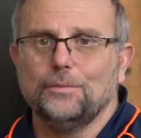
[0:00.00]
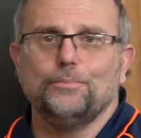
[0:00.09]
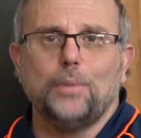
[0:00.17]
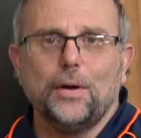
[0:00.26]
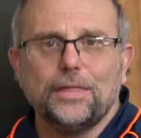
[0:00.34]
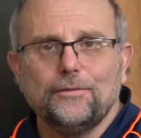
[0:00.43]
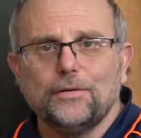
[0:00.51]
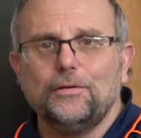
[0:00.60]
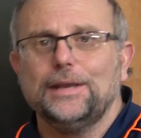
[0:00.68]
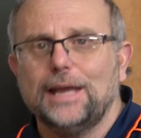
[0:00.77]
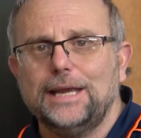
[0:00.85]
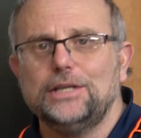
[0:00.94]
by the very
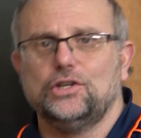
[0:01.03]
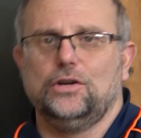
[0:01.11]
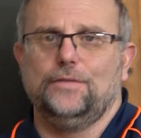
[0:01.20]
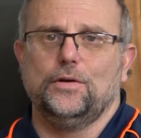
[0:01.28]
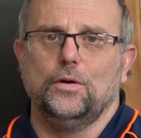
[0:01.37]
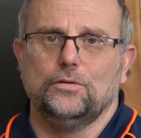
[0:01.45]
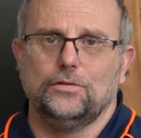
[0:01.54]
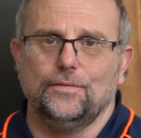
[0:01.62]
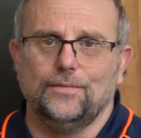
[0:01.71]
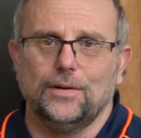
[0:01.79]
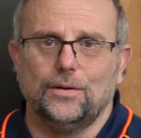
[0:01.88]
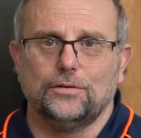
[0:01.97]
nature of constant
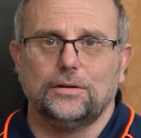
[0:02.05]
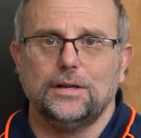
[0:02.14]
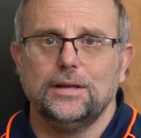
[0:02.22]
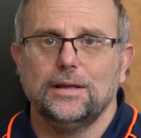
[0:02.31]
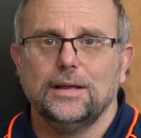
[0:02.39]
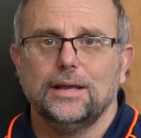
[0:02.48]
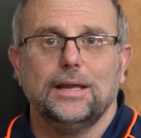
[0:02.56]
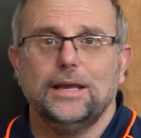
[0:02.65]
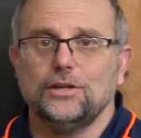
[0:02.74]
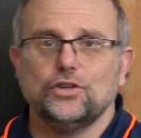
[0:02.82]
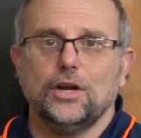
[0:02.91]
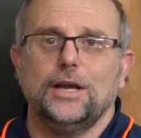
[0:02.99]
velocity,
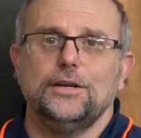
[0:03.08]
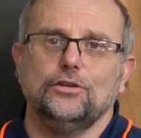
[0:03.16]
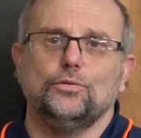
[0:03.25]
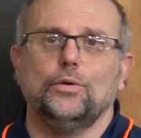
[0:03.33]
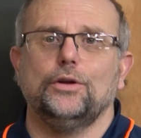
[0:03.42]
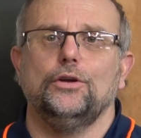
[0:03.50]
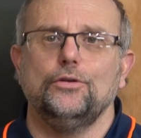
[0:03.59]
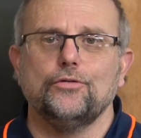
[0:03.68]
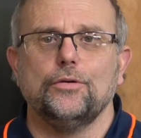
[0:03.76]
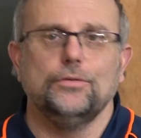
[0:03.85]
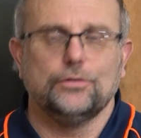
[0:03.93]
it changes what you drew.